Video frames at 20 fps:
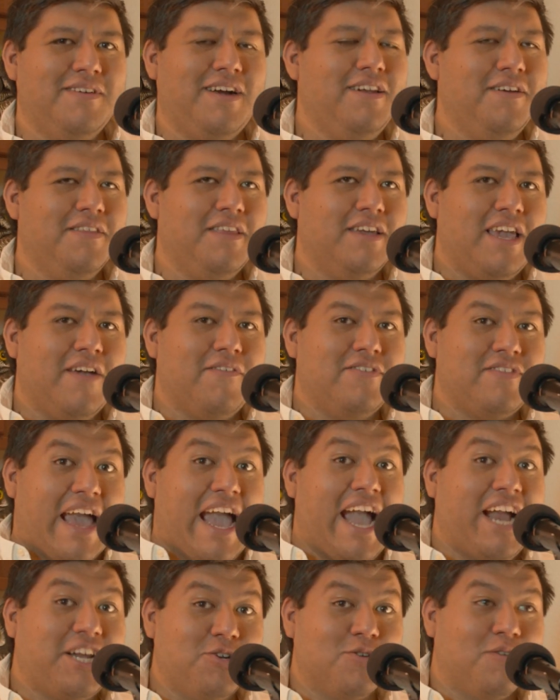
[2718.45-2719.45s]
I know they gave us
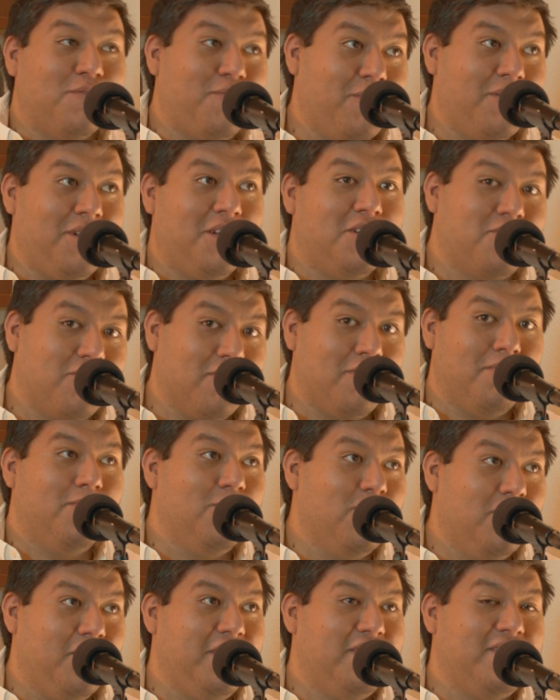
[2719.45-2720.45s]
actual footage from
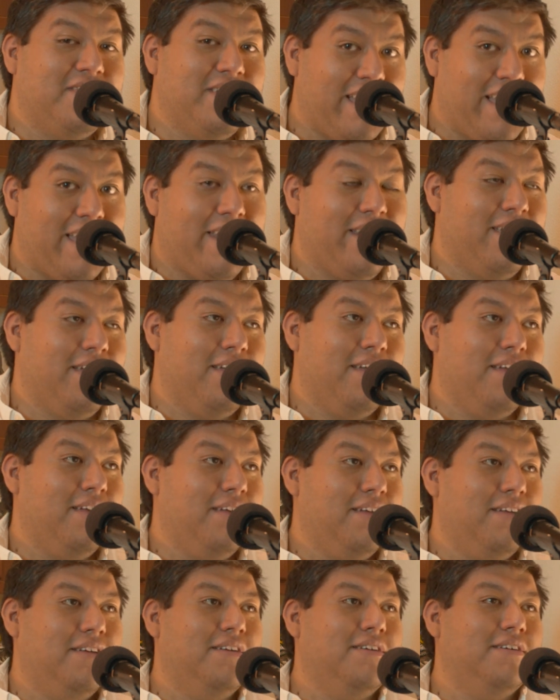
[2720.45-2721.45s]
movies to
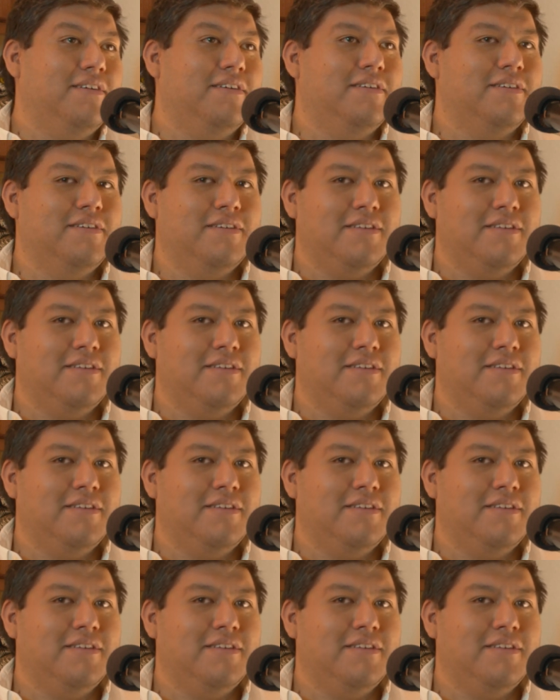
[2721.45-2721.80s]
edit.